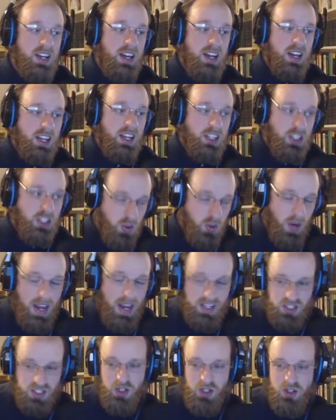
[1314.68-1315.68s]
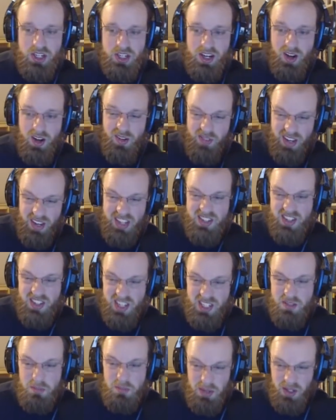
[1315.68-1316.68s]
You ask yourself, is
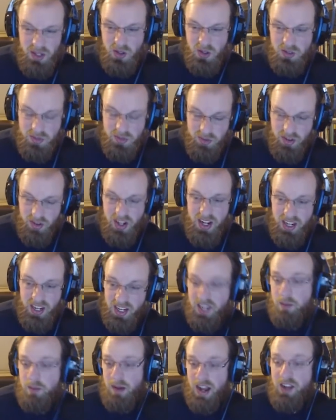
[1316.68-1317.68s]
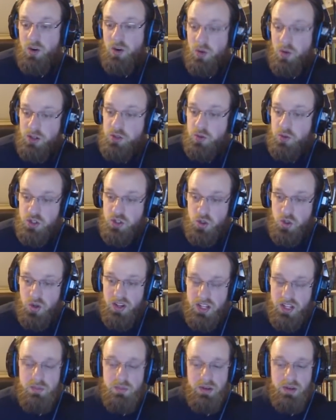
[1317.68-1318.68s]
this build fun? And am I going to enjoy
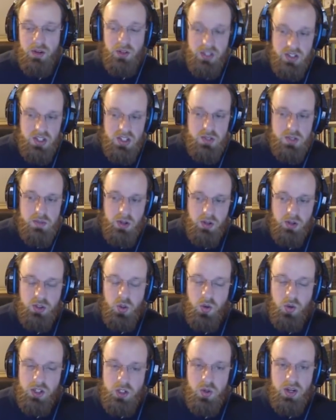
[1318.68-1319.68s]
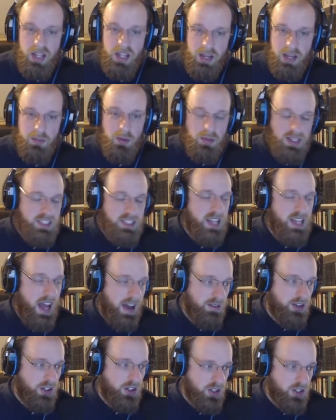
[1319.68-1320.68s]
this build? Is this build going to enable me to have a good